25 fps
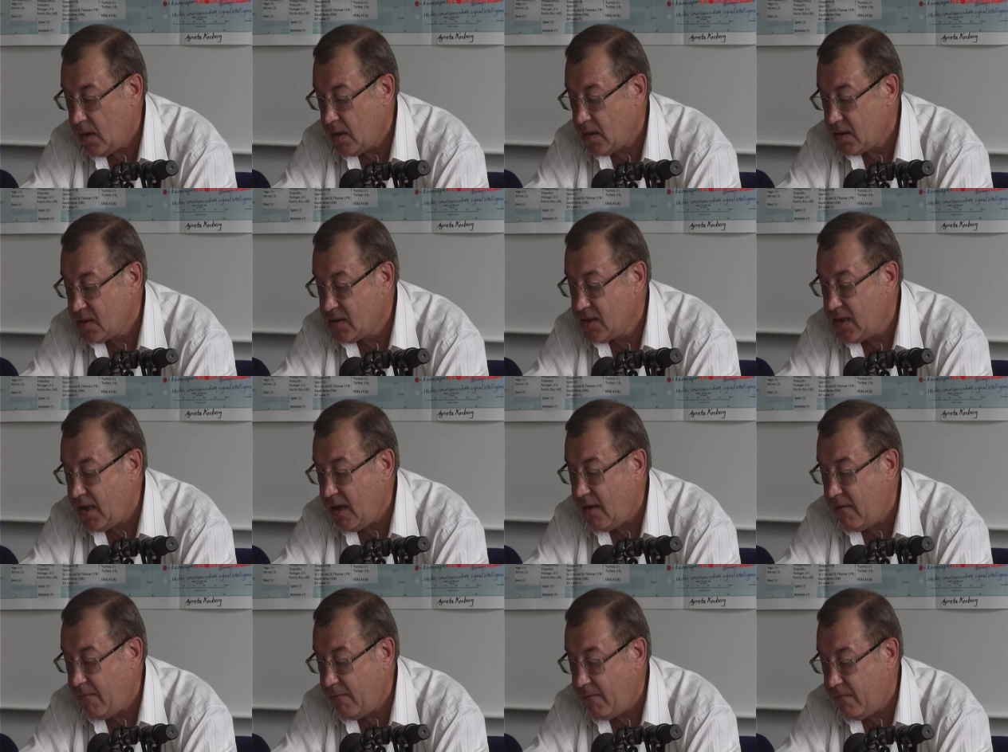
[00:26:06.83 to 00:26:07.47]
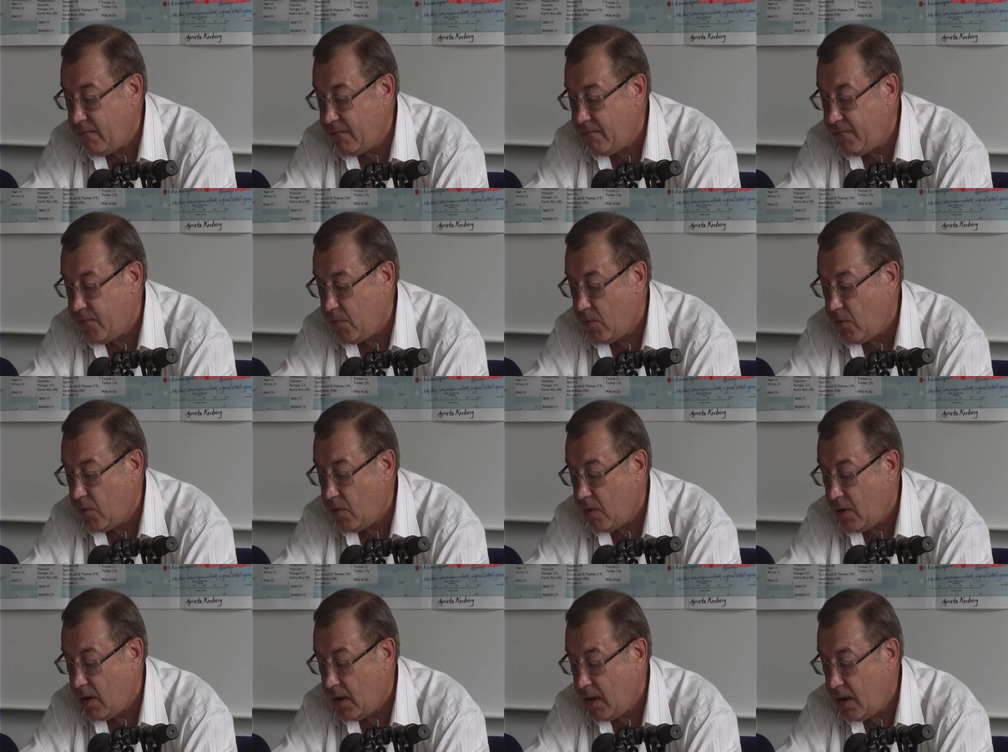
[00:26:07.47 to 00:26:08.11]

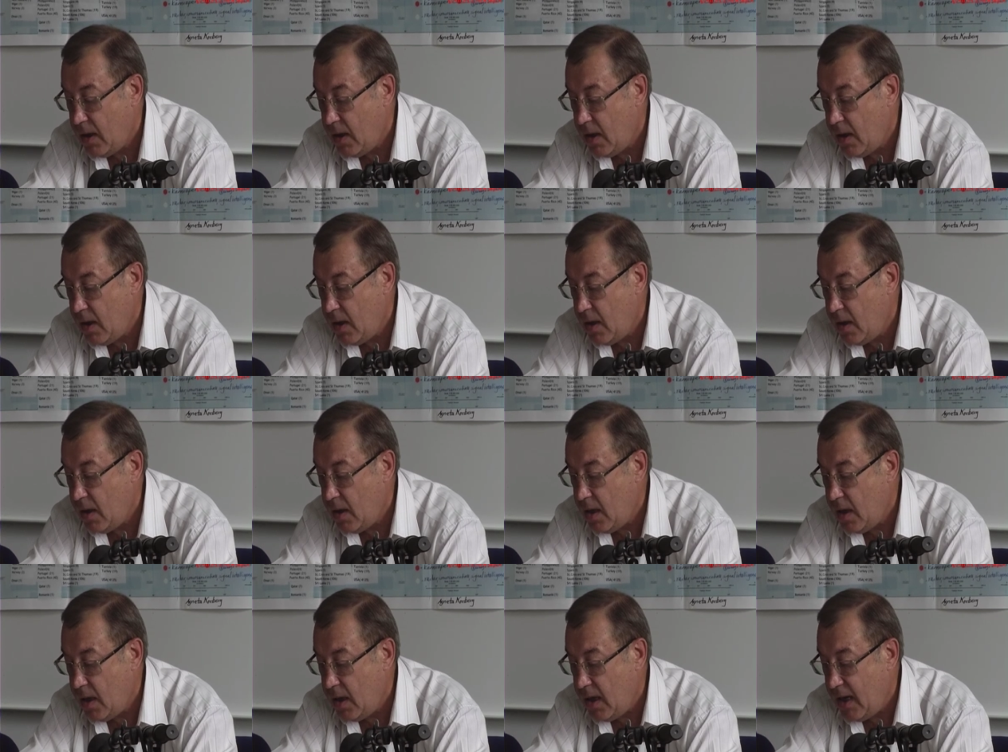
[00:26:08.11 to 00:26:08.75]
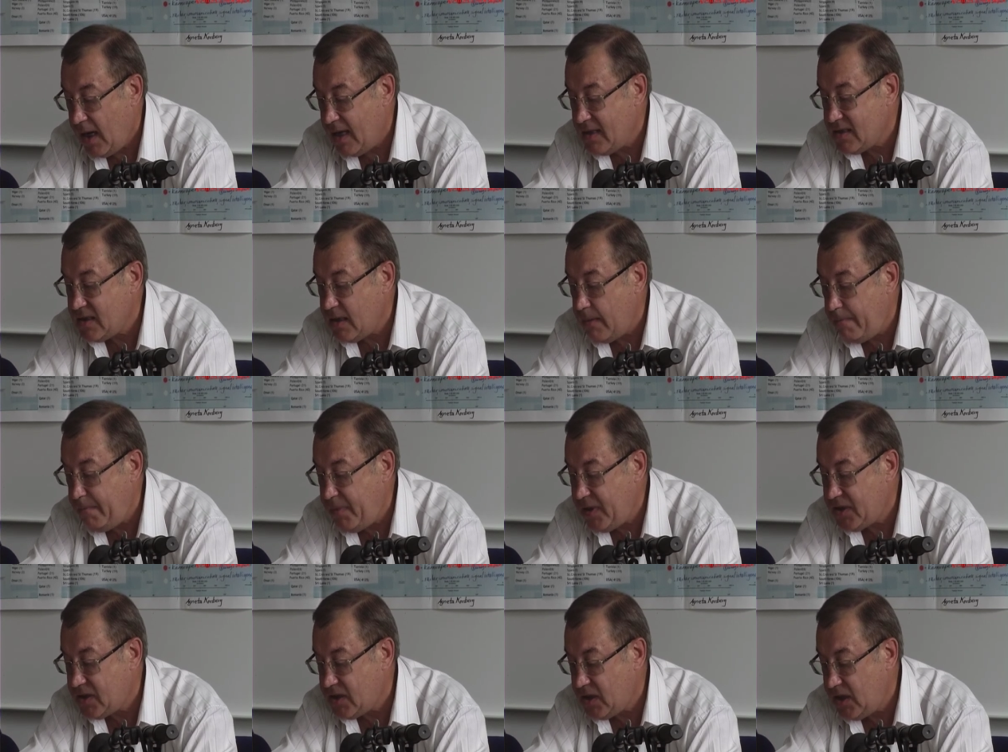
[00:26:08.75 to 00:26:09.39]
Therefore, as a
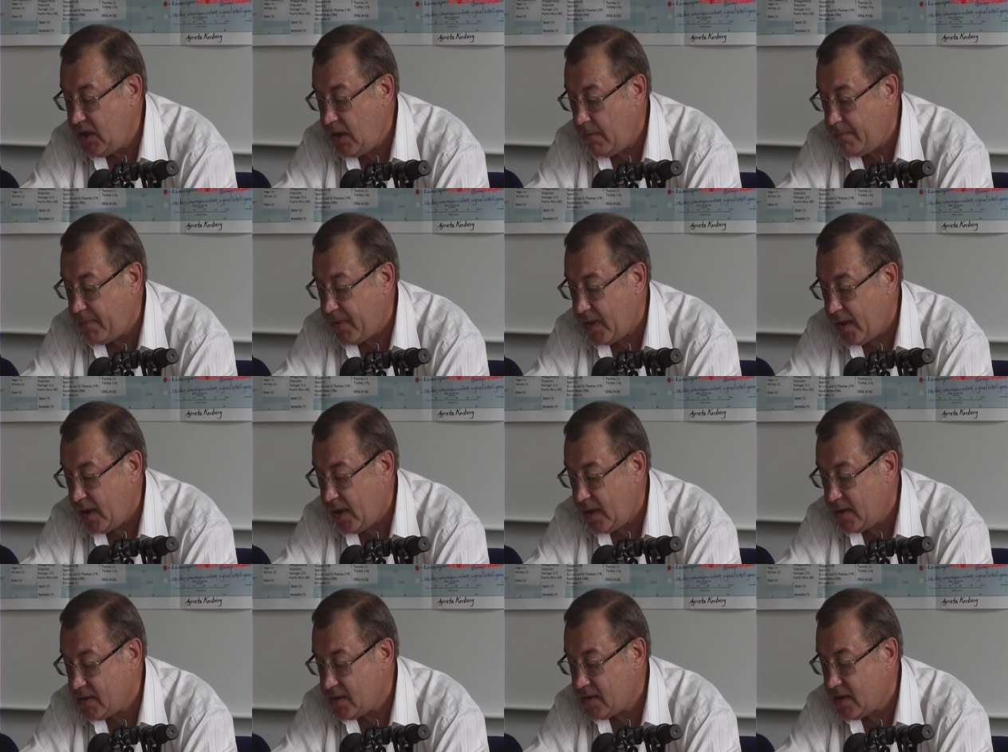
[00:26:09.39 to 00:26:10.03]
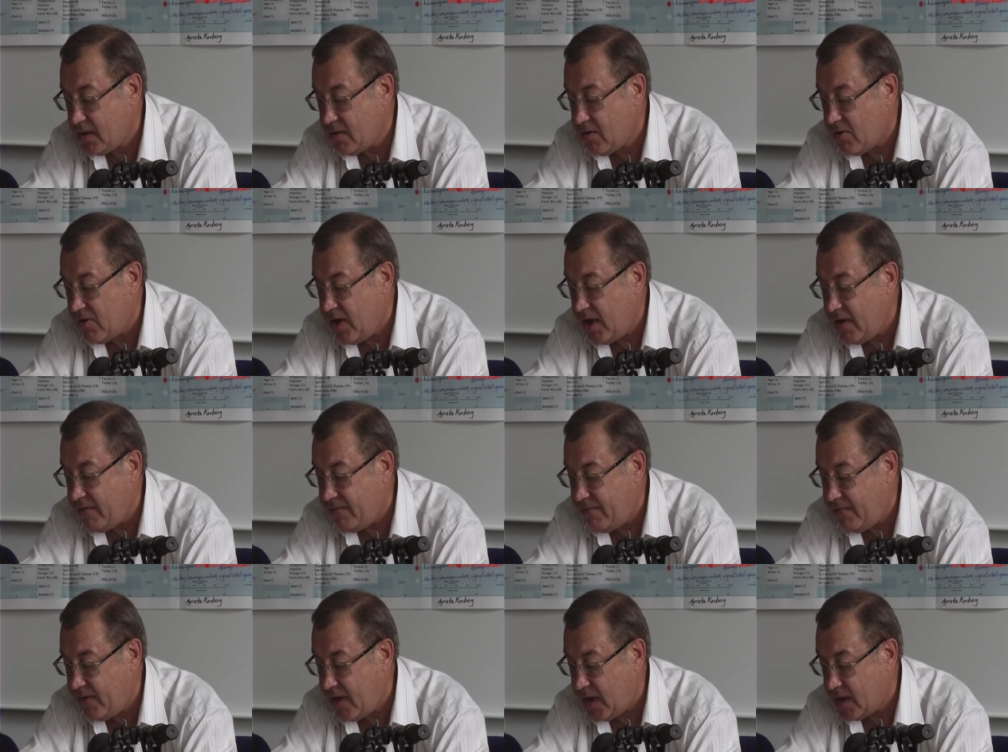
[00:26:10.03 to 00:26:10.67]
peacekeeper, as a
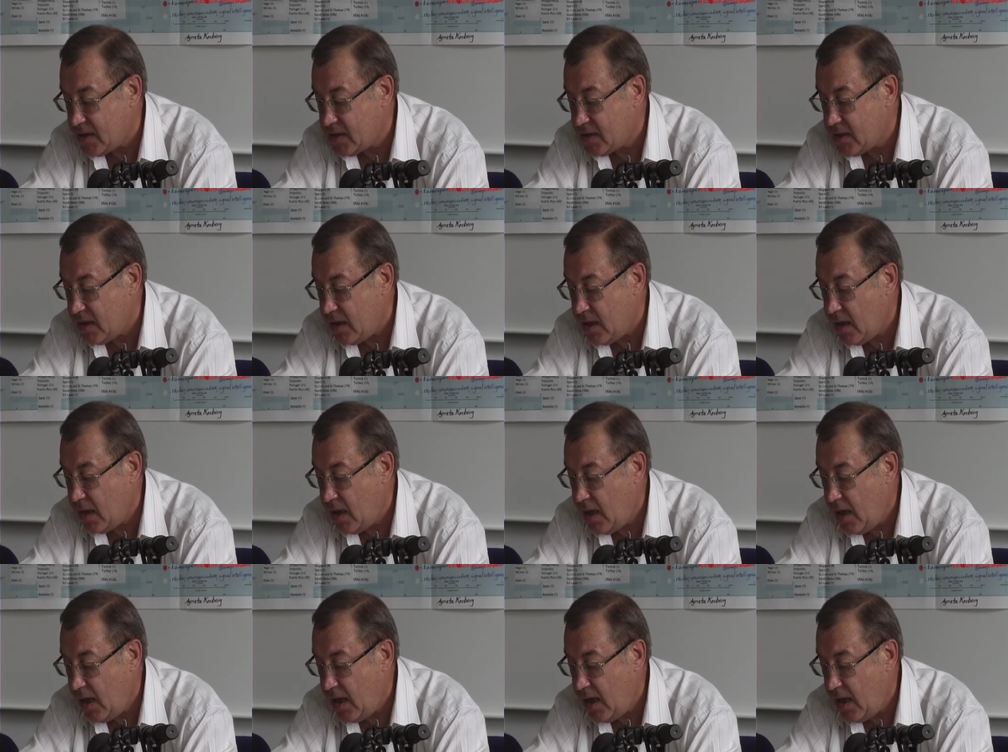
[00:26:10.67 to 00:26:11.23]
grandfather,